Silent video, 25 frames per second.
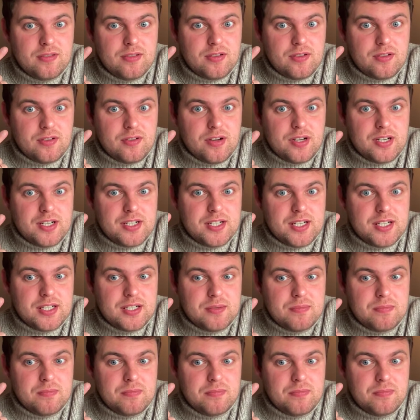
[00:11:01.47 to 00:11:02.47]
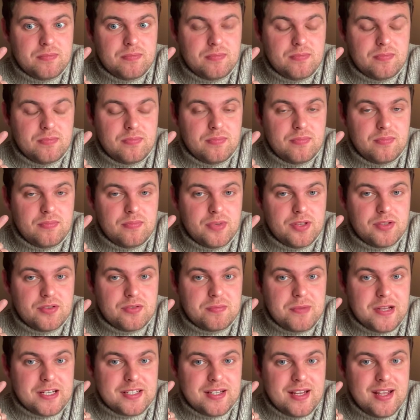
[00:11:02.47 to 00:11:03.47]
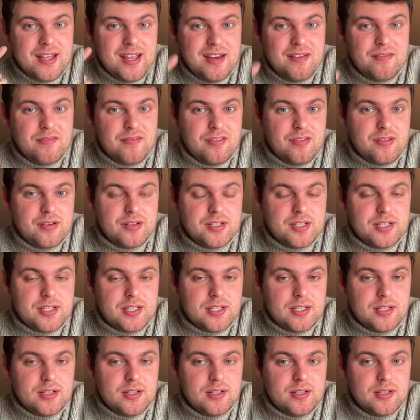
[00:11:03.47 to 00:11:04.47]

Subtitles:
criticism with respect to inference